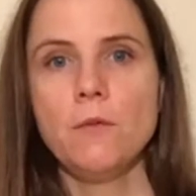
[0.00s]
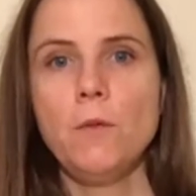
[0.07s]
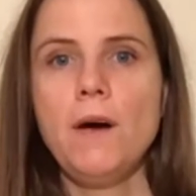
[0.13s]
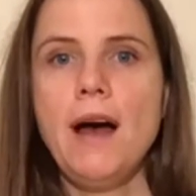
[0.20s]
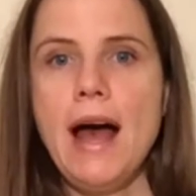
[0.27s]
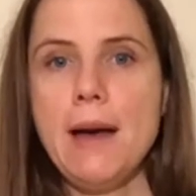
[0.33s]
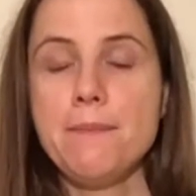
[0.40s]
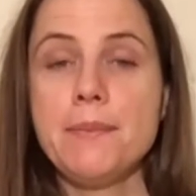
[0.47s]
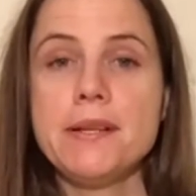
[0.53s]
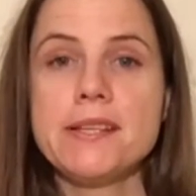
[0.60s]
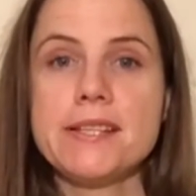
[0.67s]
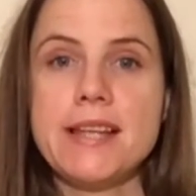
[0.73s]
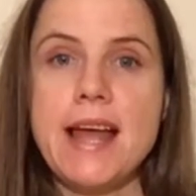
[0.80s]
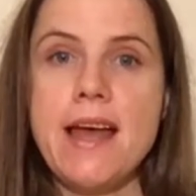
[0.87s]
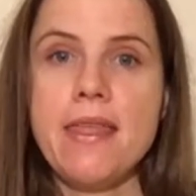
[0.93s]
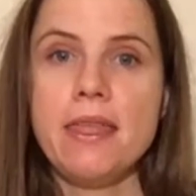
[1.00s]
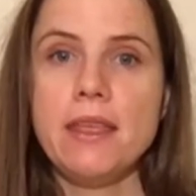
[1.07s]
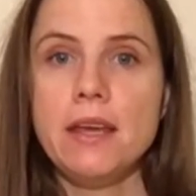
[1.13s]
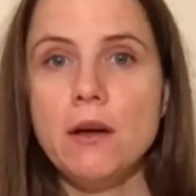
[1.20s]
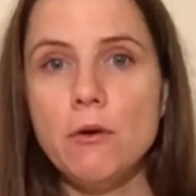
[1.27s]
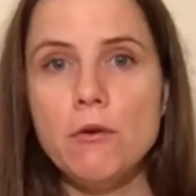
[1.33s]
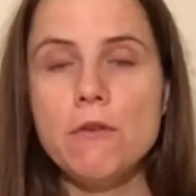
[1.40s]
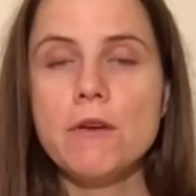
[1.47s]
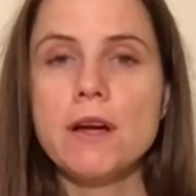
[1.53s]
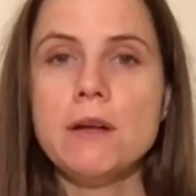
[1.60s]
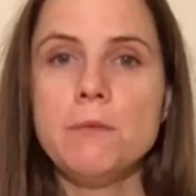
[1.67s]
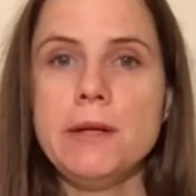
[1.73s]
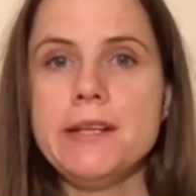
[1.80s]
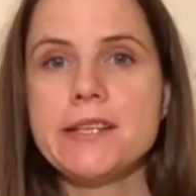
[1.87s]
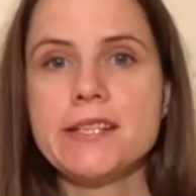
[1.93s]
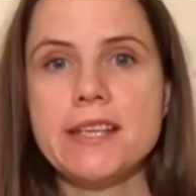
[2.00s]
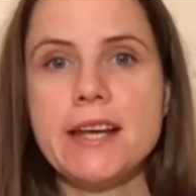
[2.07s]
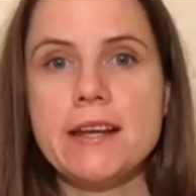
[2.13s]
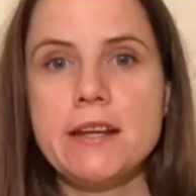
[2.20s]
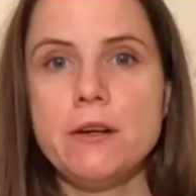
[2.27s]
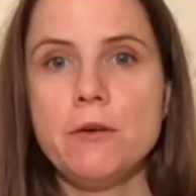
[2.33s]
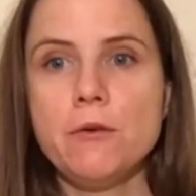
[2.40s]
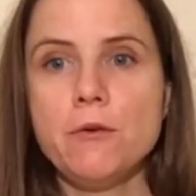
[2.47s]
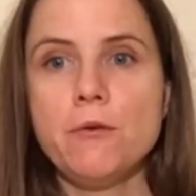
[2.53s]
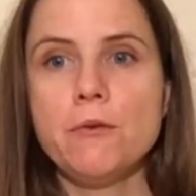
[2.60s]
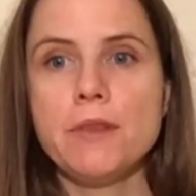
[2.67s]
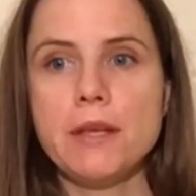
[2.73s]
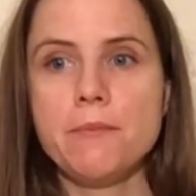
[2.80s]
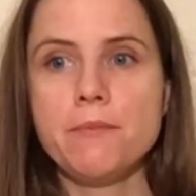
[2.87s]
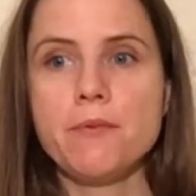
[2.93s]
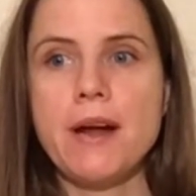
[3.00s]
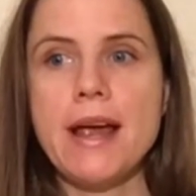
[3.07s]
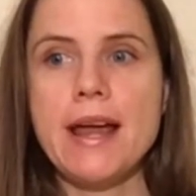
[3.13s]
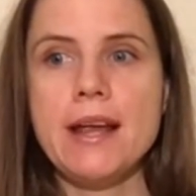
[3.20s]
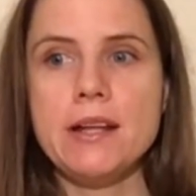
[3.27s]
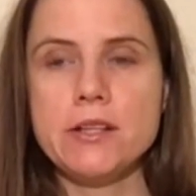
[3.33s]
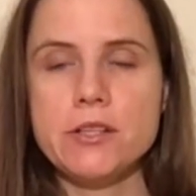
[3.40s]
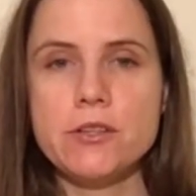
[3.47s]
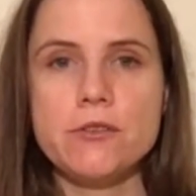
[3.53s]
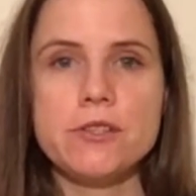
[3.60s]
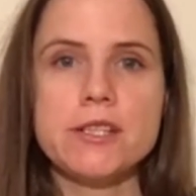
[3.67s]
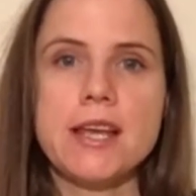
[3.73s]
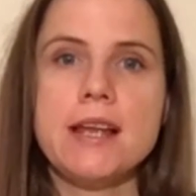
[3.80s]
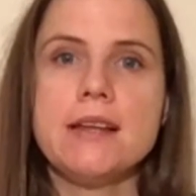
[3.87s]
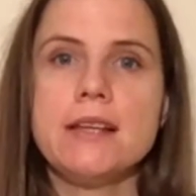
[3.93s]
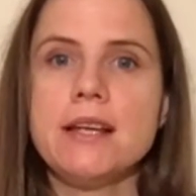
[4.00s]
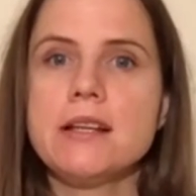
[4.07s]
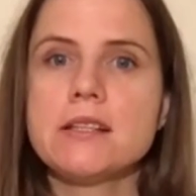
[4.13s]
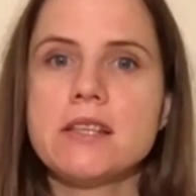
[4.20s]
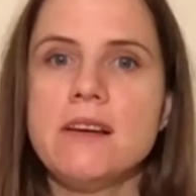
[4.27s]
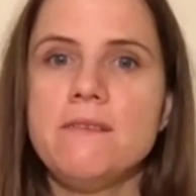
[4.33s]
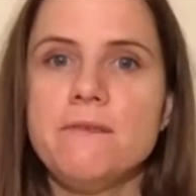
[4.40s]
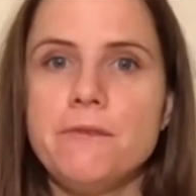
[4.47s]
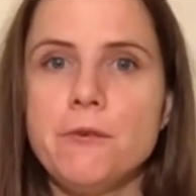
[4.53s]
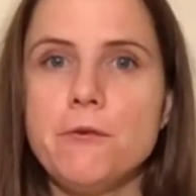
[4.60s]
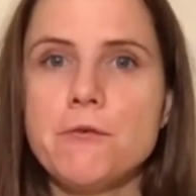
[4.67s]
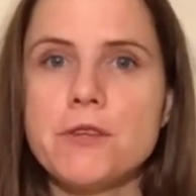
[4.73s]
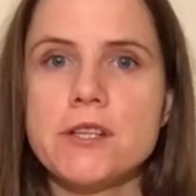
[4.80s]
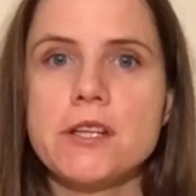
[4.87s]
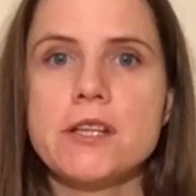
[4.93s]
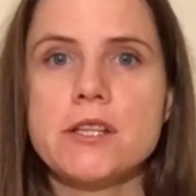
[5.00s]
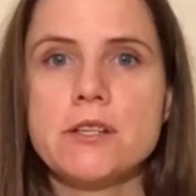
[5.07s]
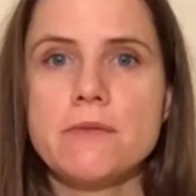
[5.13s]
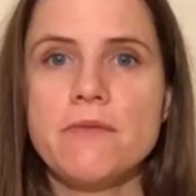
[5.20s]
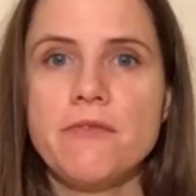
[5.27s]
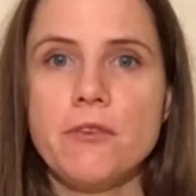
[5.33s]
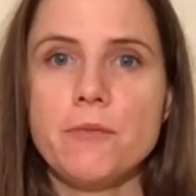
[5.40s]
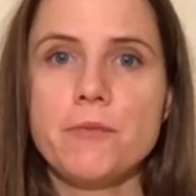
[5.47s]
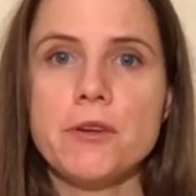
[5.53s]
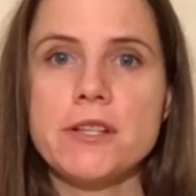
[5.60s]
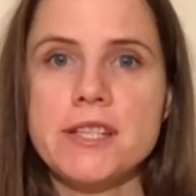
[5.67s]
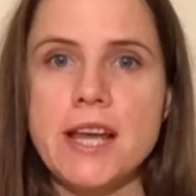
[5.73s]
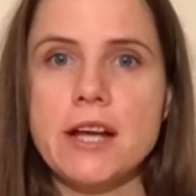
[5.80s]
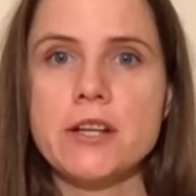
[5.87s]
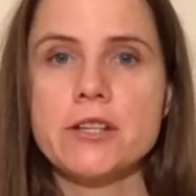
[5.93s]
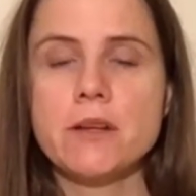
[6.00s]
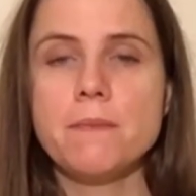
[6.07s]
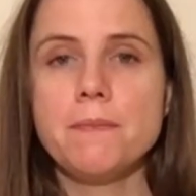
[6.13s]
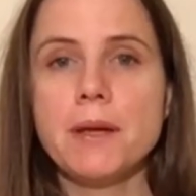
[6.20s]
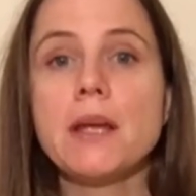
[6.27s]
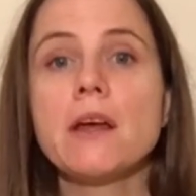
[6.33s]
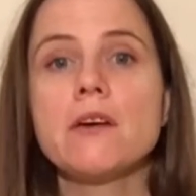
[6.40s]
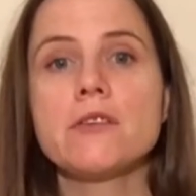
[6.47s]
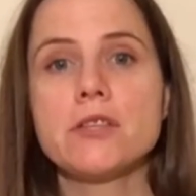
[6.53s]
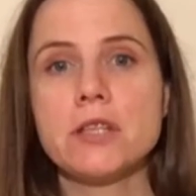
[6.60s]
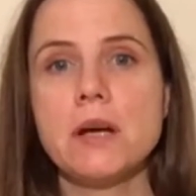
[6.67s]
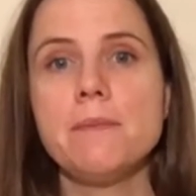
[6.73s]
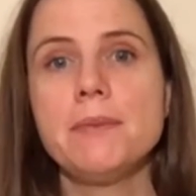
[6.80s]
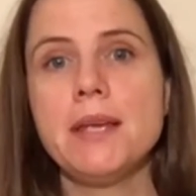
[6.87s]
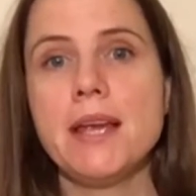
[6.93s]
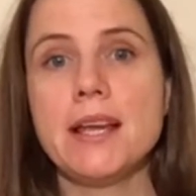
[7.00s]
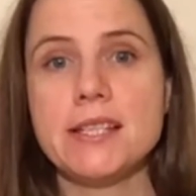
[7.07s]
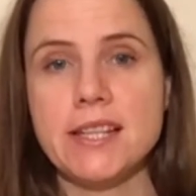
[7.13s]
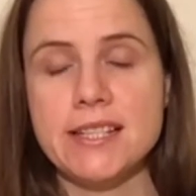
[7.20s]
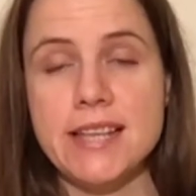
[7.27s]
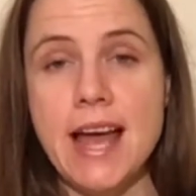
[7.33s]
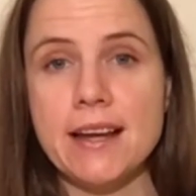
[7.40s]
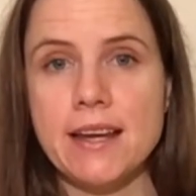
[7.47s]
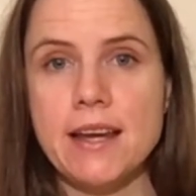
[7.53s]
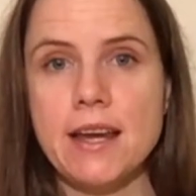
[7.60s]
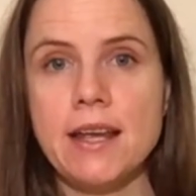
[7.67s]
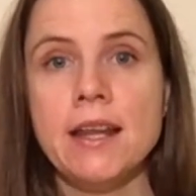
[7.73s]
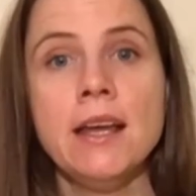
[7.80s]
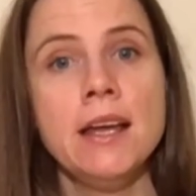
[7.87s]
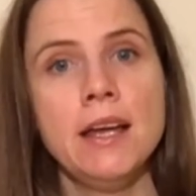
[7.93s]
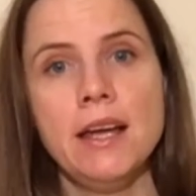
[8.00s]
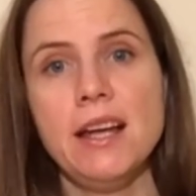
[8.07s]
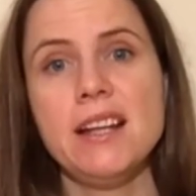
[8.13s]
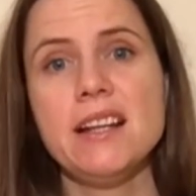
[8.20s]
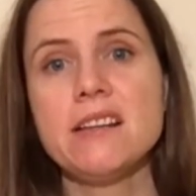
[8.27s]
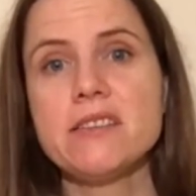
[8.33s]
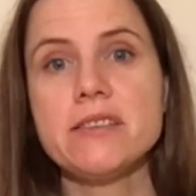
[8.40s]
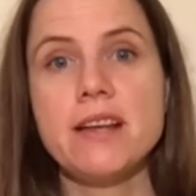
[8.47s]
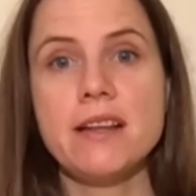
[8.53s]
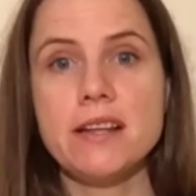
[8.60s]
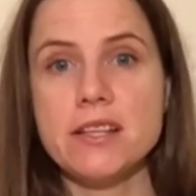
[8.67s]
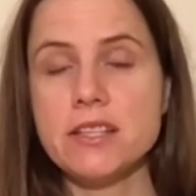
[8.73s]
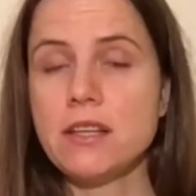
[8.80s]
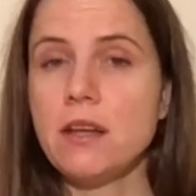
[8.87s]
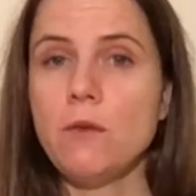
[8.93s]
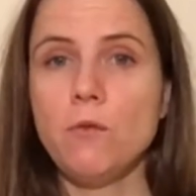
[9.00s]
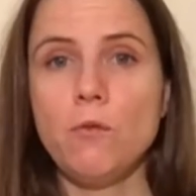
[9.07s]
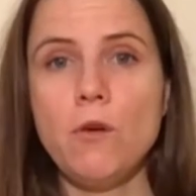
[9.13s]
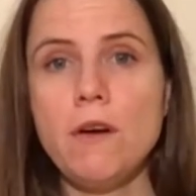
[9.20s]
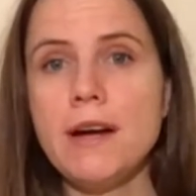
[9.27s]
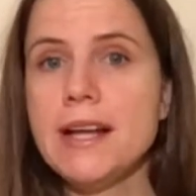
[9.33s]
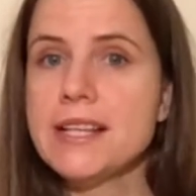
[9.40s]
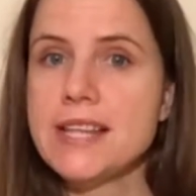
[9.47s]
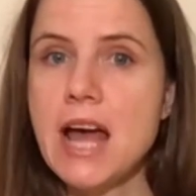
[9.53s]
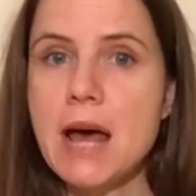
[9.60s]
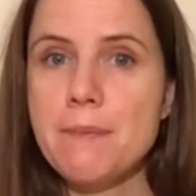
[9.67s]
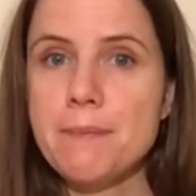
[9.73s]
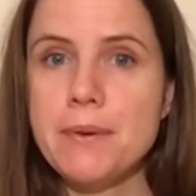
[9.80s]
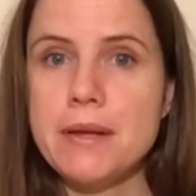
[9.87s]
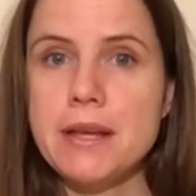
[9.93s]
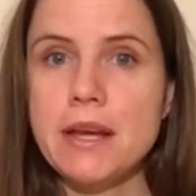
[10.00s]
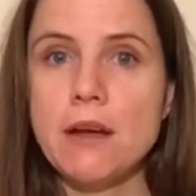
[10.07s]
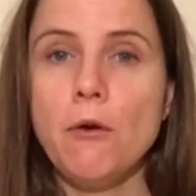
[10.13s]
What happens then? The organ will signal the brain to send in some forces for protection because something is attacking it. It doesn't understand why it's happening.